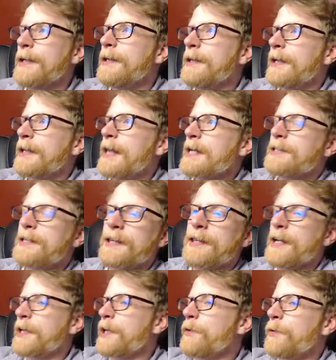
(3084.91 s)
Like, that's the
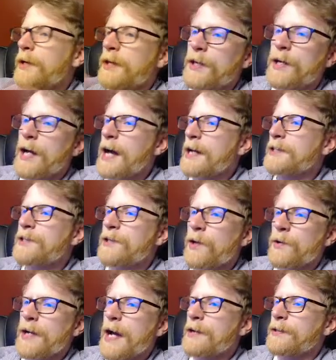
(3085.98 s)
thing. You gotta slow
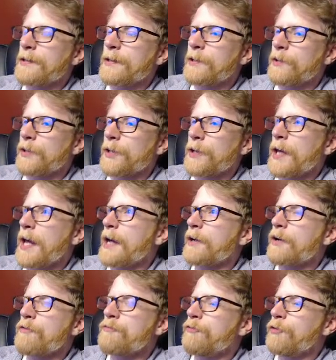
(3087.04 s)
down a little. You can't
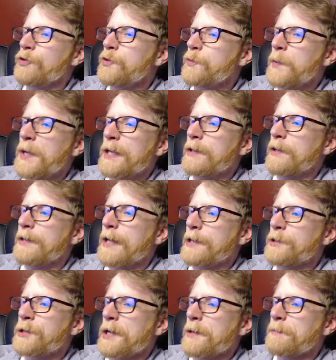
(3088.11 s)
go full speed on that
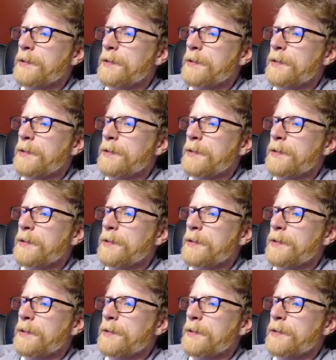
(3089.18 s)
jump.